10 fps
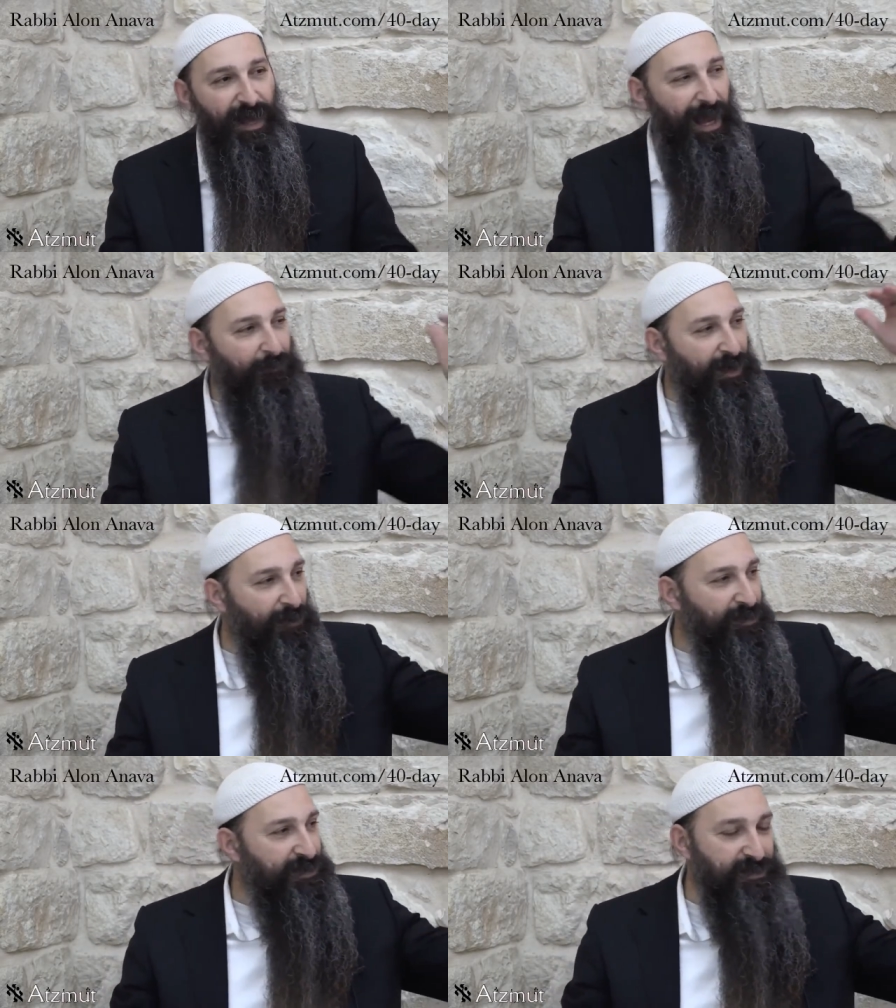
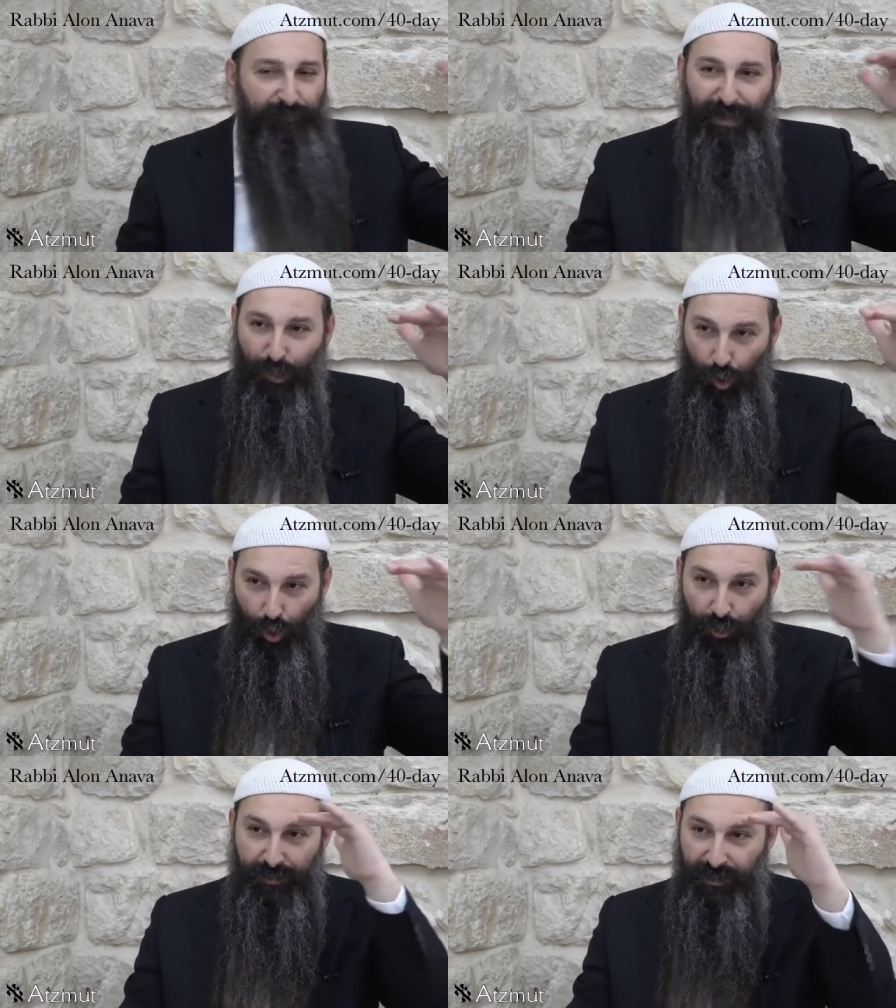Amram is the
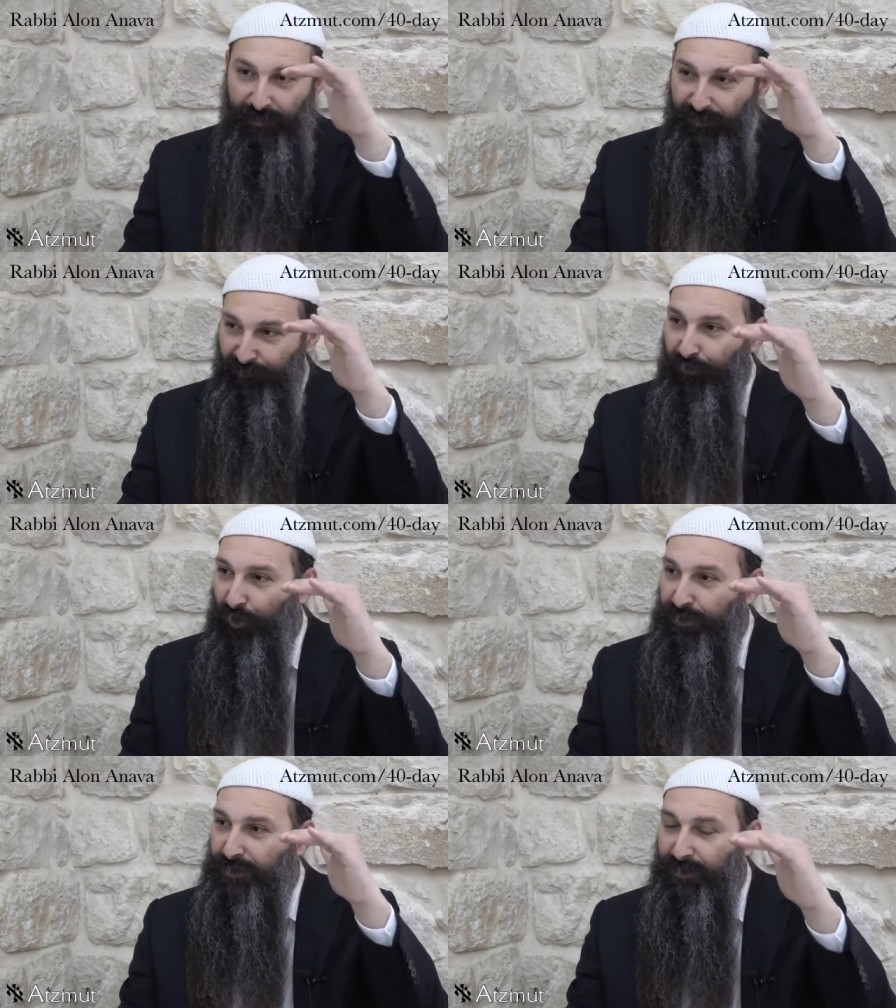Bechor, the, the
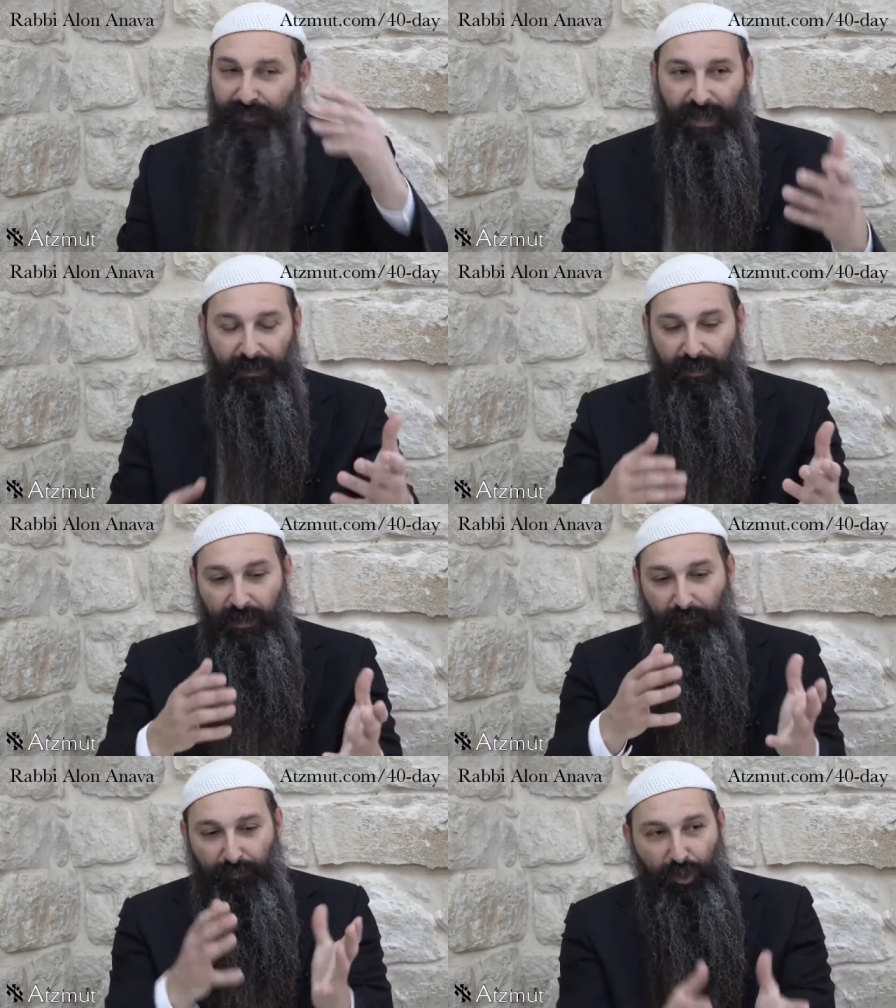first, then
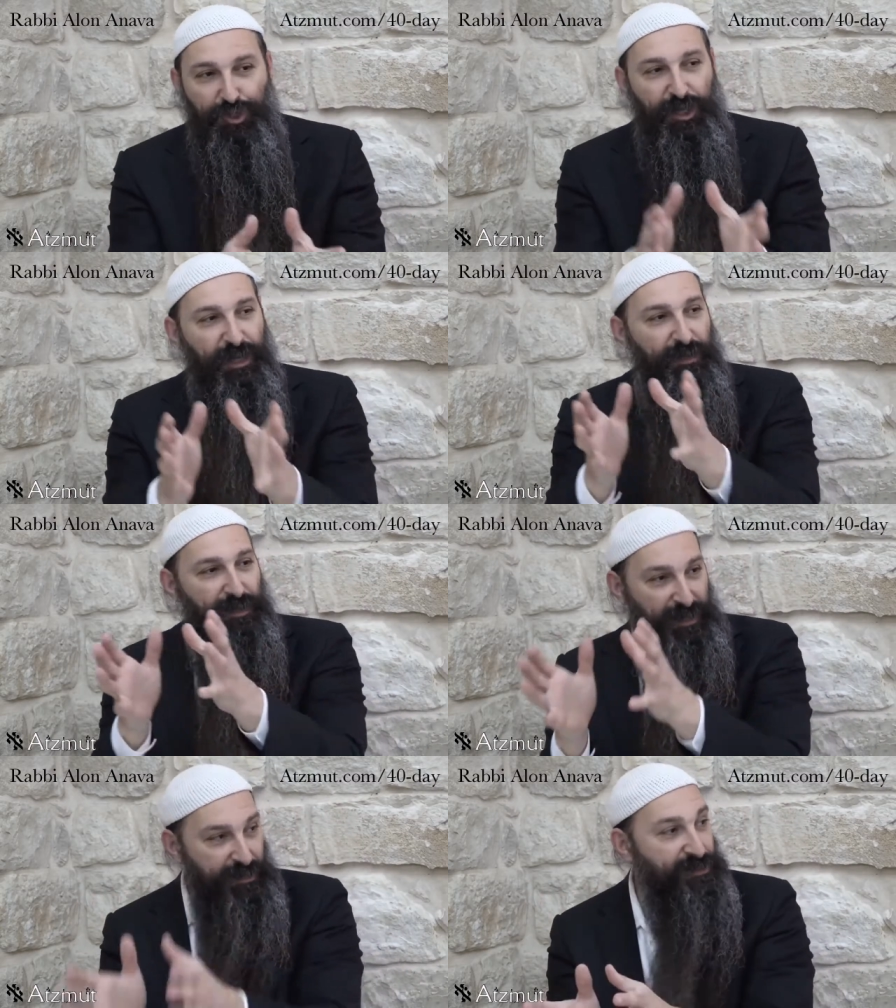
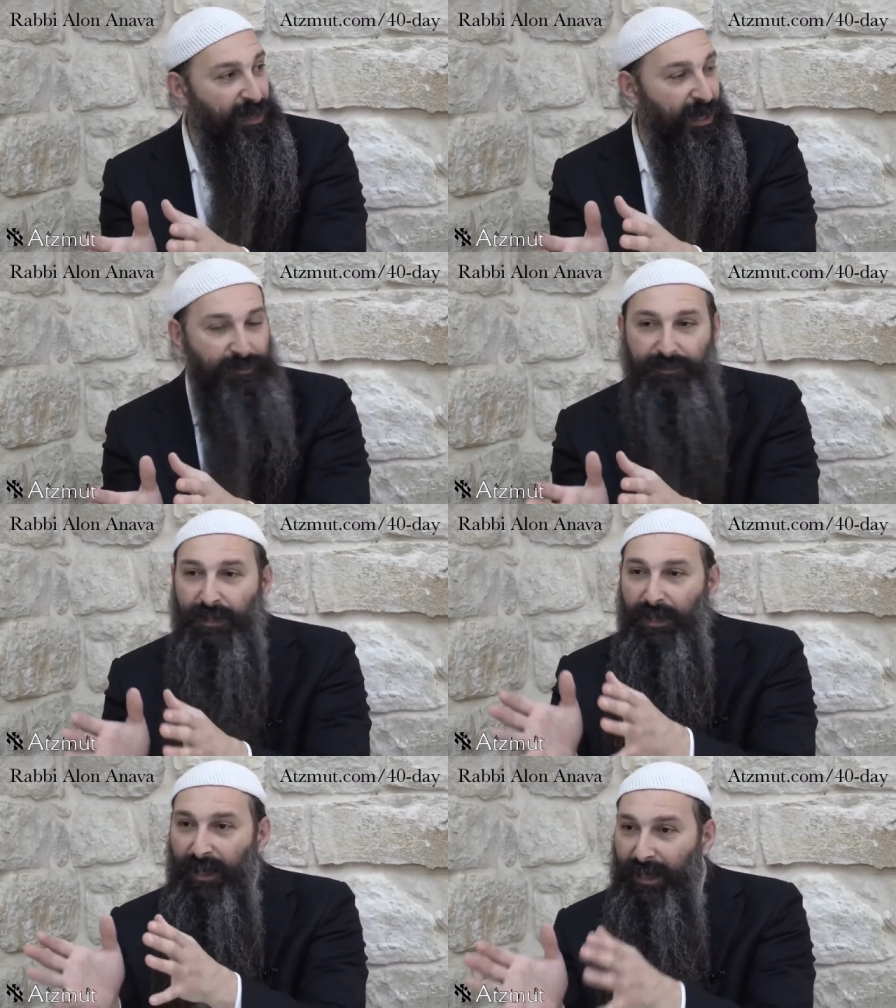Moshe, his sons,
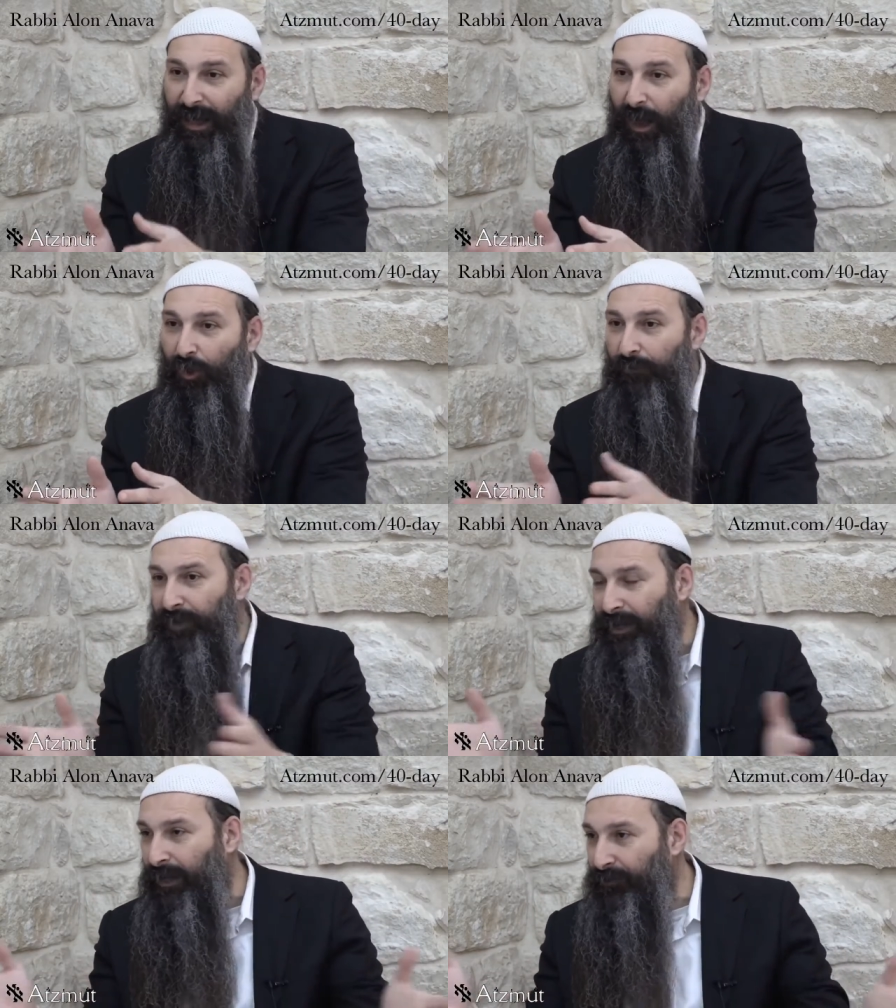and Aaron
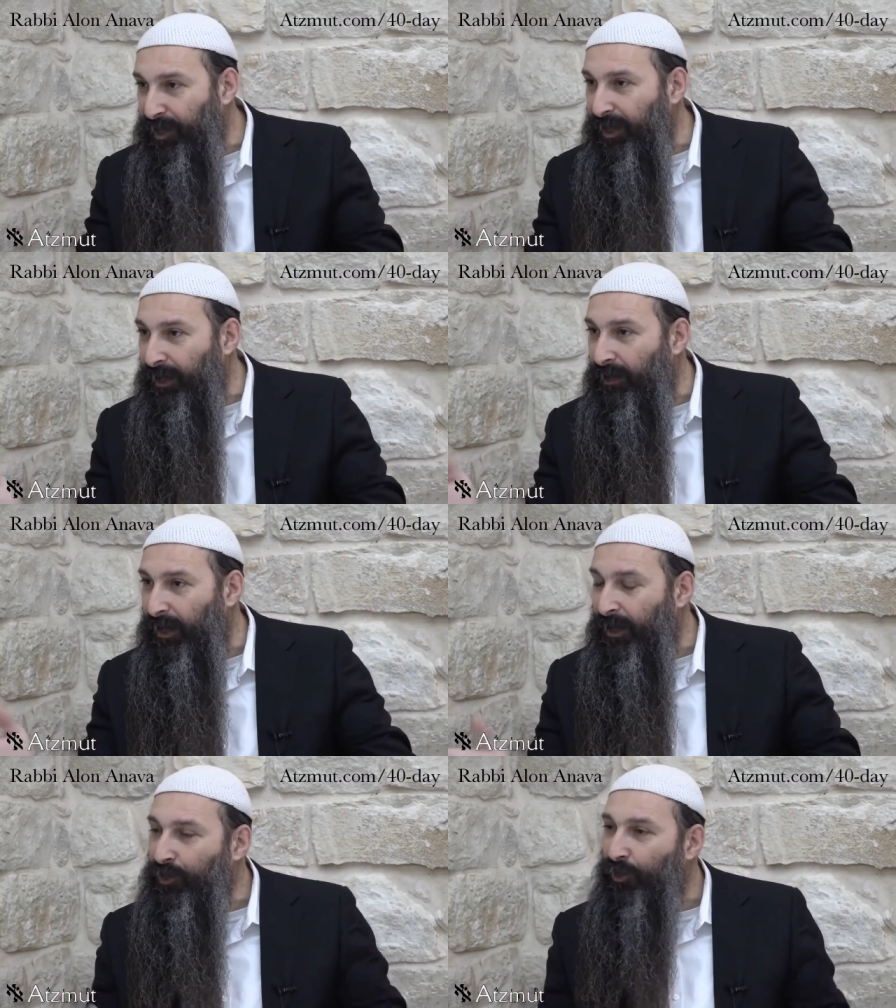became king
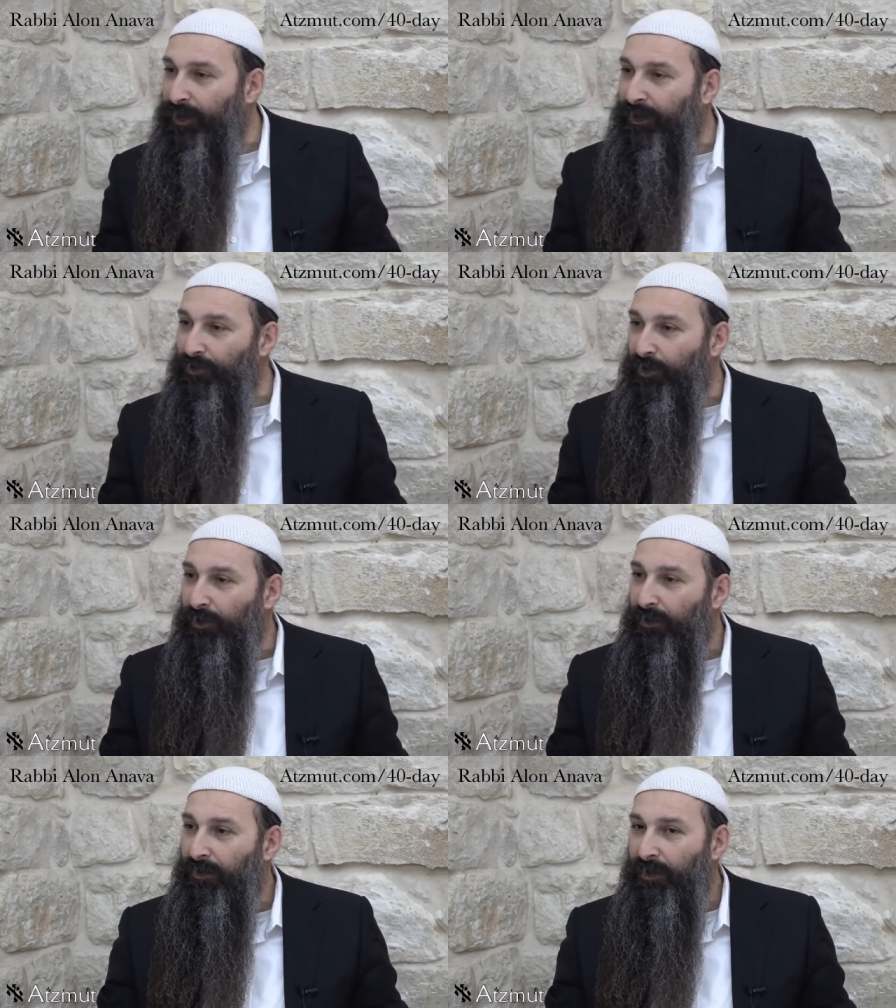and a Kohen
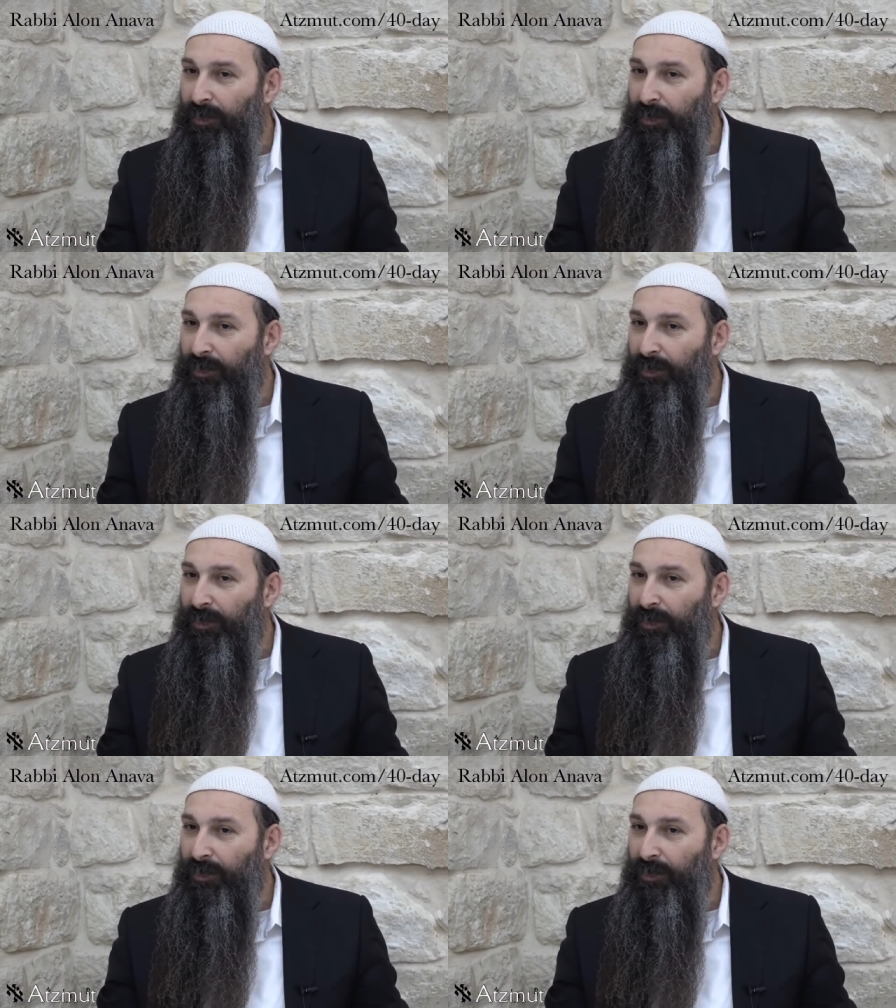Gadol.